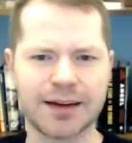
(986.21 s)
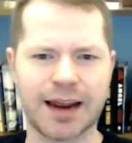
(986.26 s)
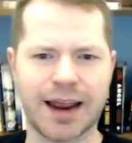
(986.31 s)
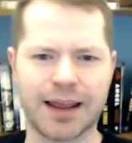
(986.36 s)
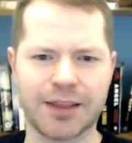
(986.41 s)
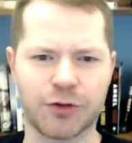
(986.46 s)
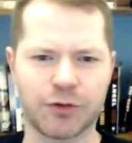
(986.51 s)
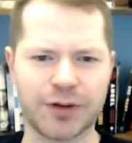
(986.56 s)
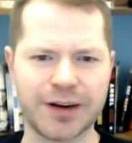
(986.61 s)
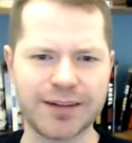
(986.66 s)

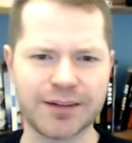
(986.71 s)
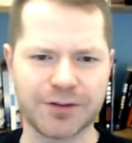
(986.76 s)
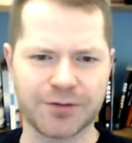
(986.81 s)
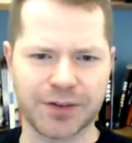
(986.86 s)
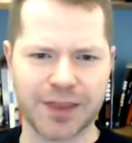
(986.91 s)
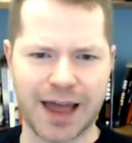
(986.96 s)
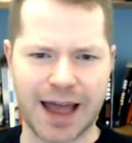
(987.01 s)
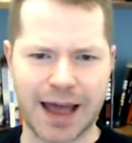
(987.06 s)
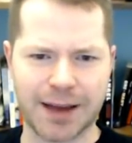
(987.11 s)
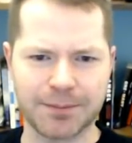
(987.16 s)
And the reason
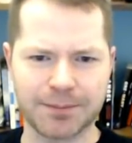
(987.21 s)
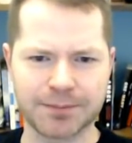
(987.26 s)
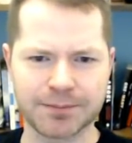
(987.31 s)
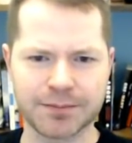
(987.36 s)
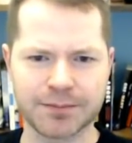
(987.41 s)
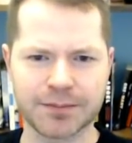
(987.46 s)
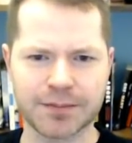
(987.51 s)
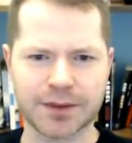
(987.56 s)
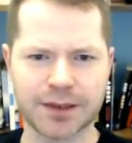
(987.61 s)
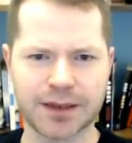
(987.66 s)
for that
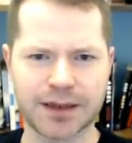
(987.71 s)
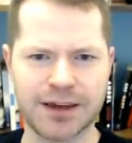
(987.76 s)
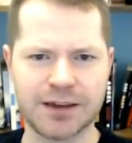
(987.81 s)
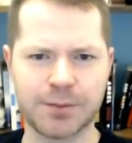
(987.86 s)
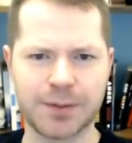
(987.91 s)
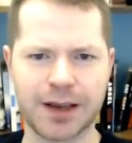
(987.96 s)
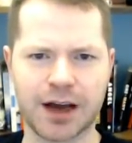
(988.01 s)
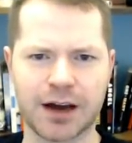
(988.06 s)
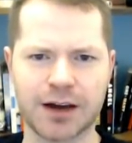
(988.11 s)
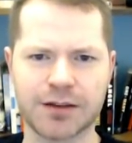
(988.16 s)
is
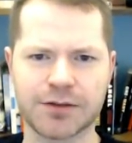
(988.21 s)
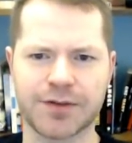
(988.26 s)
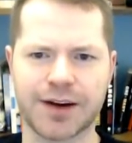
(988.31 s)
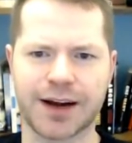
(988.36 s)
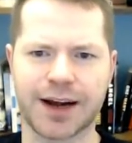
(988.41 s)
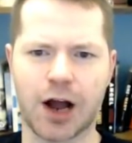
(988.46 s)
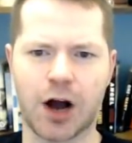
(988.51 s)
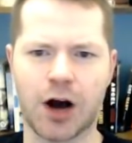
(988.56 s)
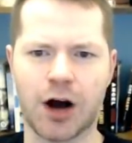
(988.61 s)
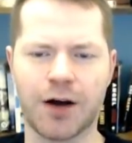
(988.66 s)
because
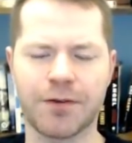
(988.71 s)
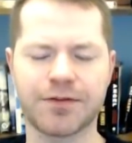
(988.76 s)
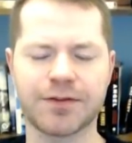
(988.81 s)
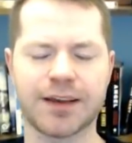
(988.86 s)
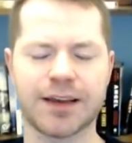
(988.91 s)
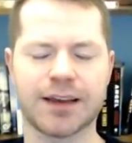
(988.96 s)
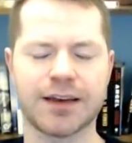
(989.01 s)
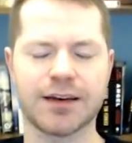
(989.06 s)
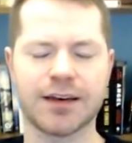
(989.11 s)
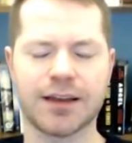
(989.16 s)
very
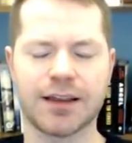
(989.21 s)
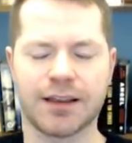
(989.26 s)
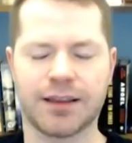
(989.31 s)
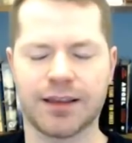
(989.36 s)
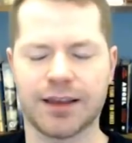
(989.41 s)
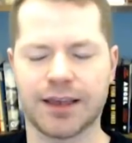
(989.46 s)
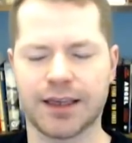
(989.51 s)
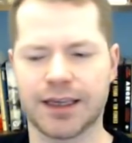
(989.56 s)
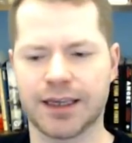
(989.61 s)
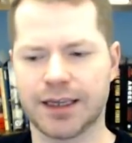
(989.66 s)
often
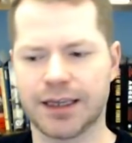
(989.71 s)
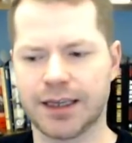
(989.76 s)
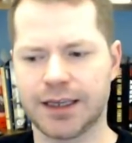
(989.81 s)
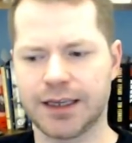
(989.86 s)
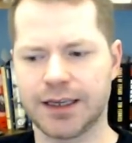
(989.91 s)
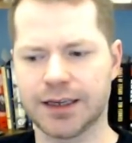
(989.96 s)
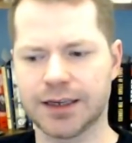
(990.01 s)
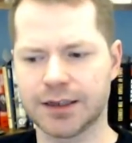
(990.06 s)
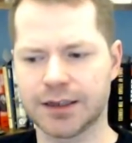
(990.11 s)
the